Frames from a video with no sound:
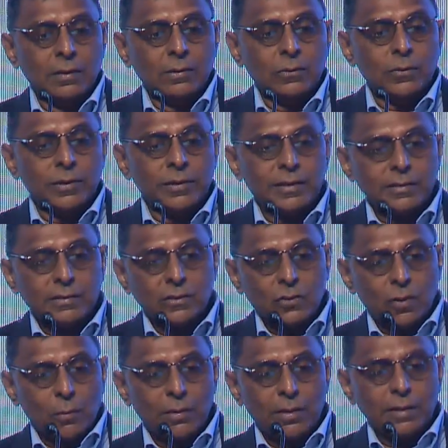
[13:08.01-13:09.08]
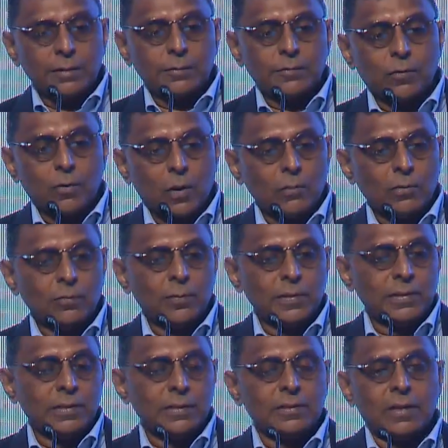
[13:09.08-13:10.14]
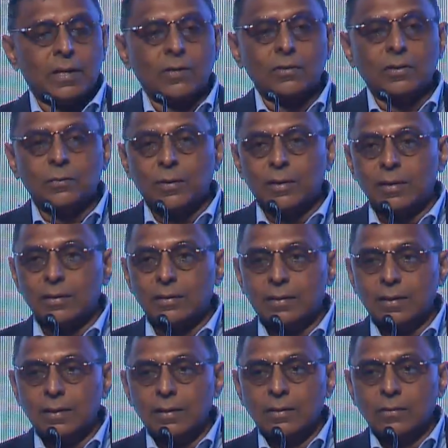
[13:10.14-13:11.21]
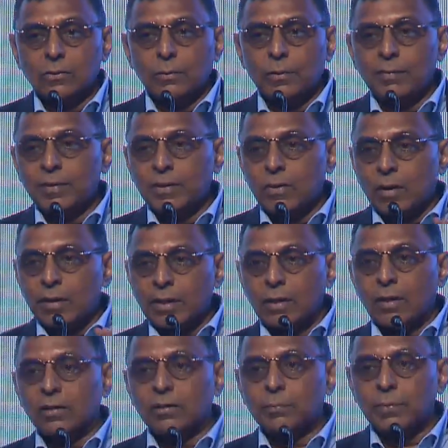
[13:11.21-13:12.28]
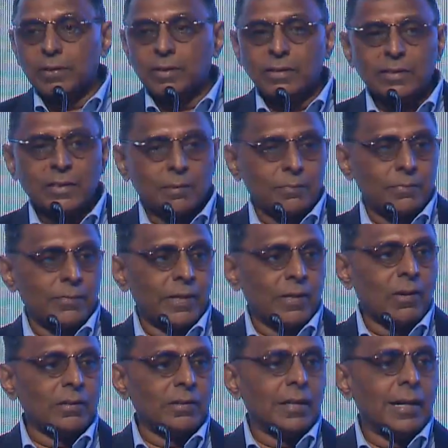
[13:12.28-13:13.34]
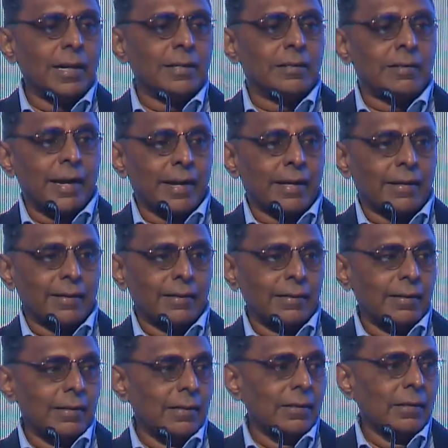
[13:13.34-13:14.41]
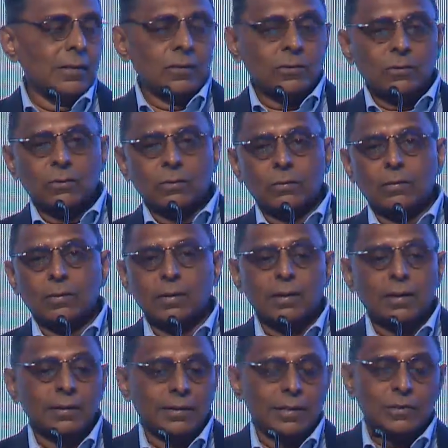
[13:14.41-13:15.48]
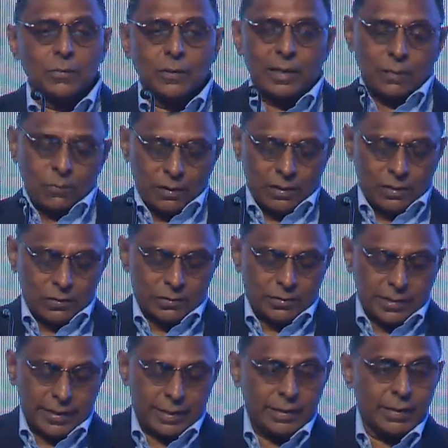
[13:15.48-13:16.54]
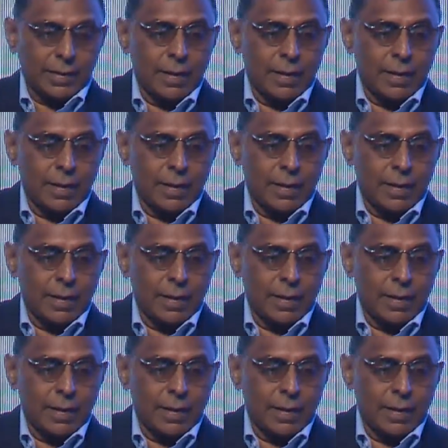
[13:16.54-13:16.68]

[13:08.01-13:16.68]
So it is the dominant form of business around the world. So when we're talking entrepreneurship, we are on the right track. So that's what I wanted to say.